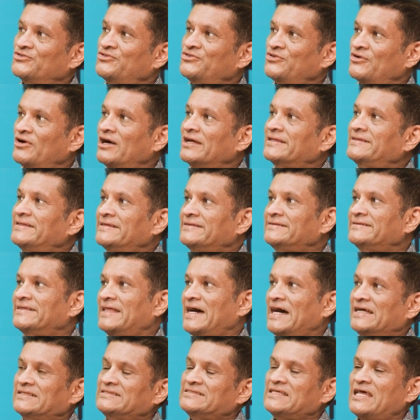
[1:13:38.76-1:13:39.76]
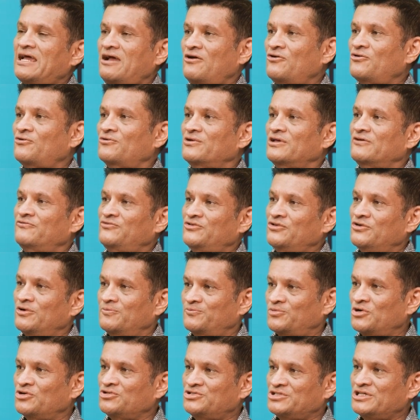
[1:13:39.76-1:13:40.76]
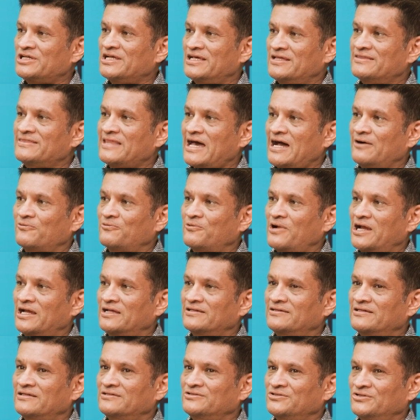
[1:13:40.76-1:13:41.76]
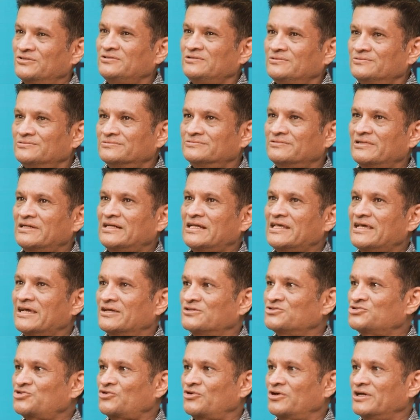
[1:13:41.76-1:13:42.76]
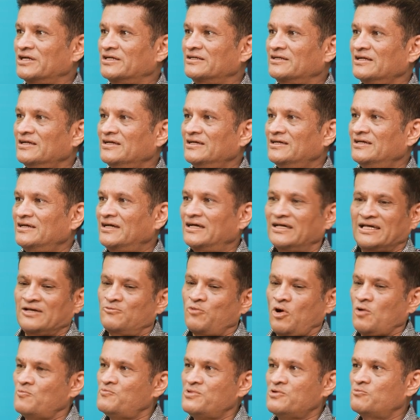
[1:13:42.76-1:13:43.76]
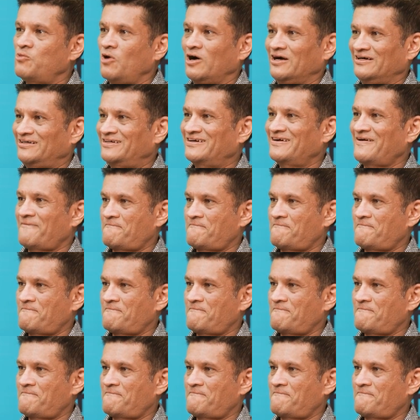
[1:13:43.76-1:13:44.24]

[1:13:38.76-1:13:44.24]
So I think that's how, if you approach it in that way, then you'll really enjoy it. It won't be work.